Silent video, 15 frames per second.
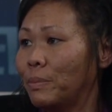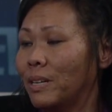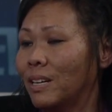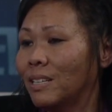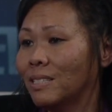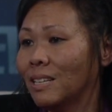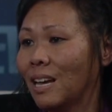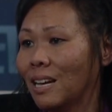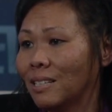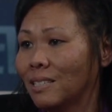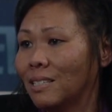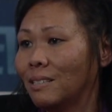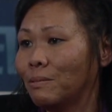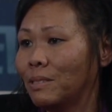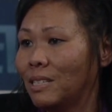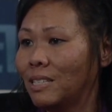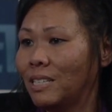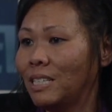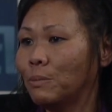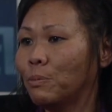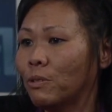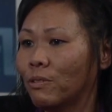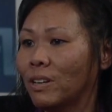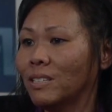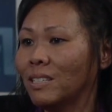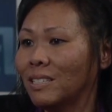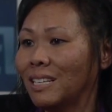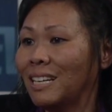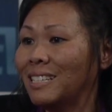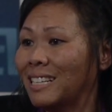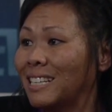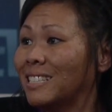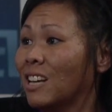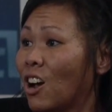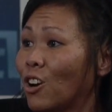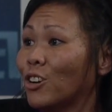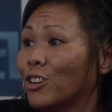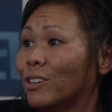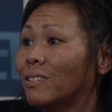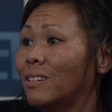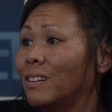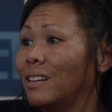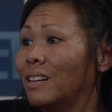because as the disease progresses, it gets harder.